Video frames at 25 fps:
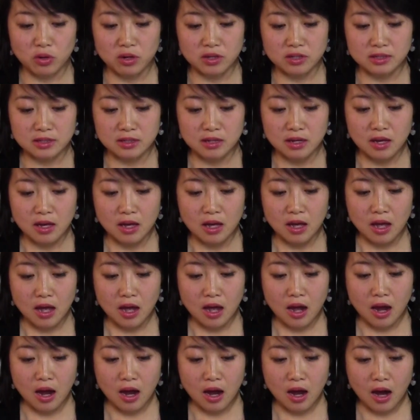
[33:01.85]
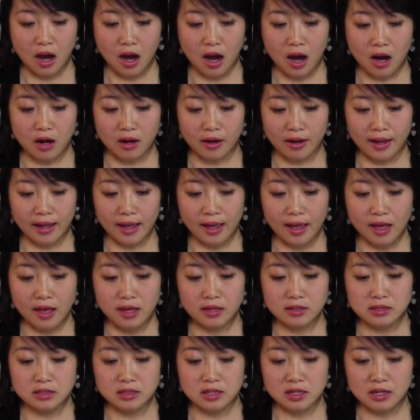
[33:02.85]
words are a
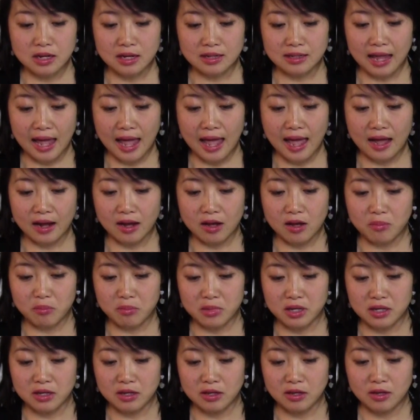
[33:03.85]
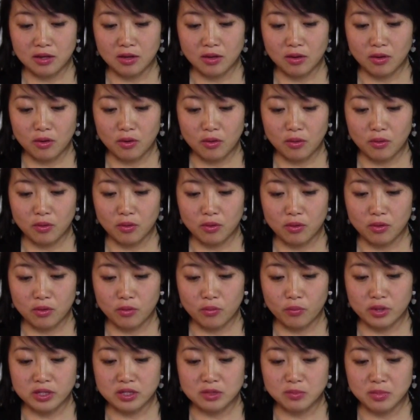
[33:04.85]
constant attack on me,
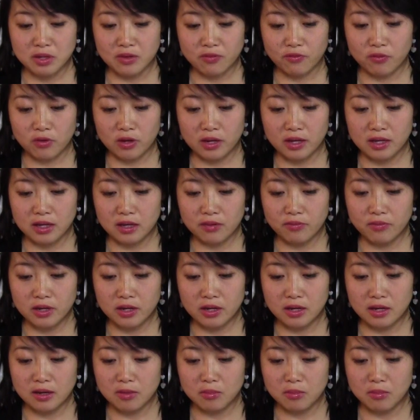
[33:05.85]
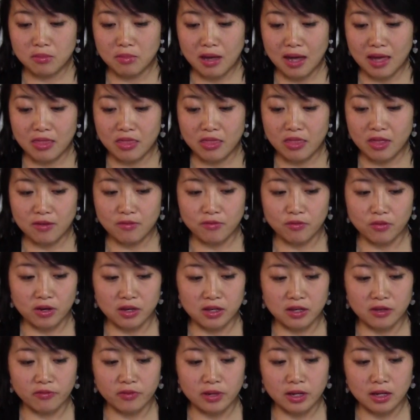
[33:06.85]
with me forgiving him and then
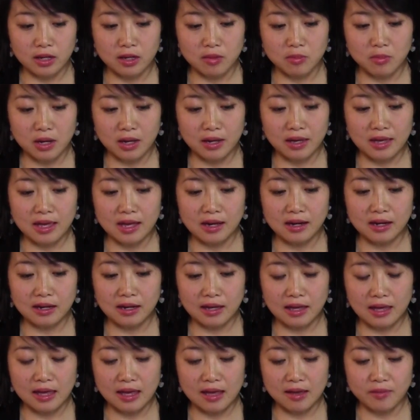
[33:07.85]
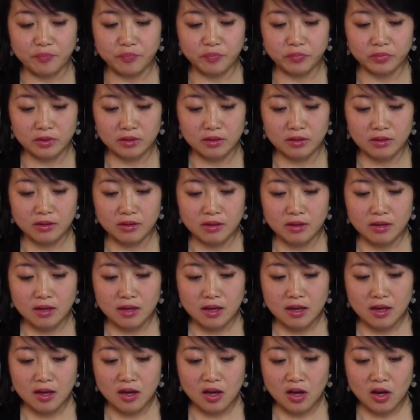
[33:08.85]
forgiving him again and again.
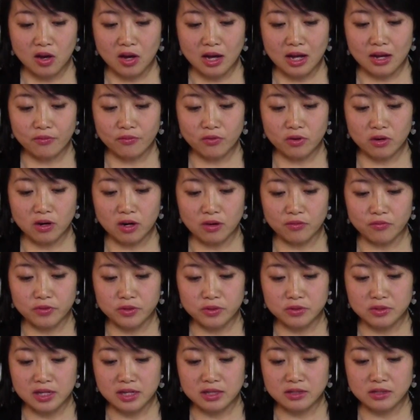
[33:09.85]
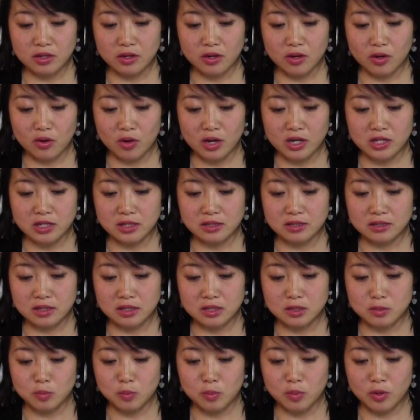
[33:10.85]
However, a few days ago I just
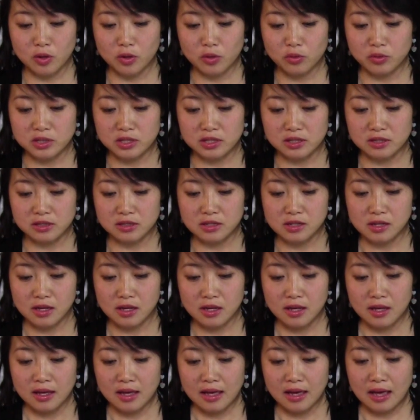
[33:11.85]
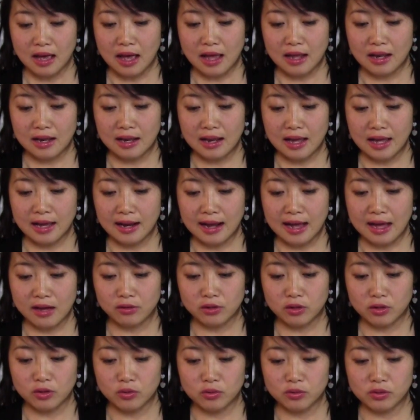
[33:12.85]
exploded and let
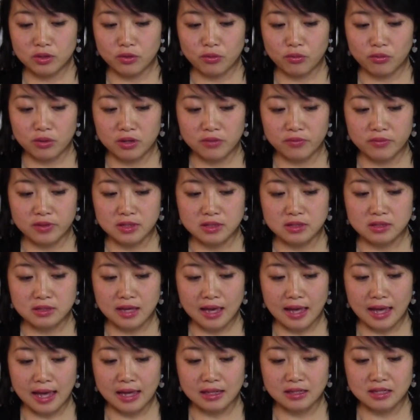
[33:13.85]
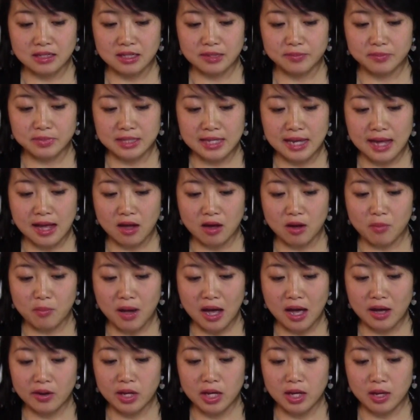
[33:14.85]
out all the grievance I had deep down
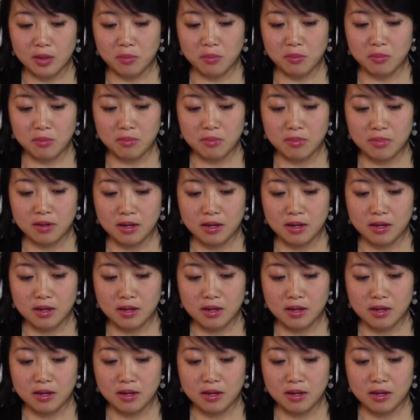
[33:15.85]
about him.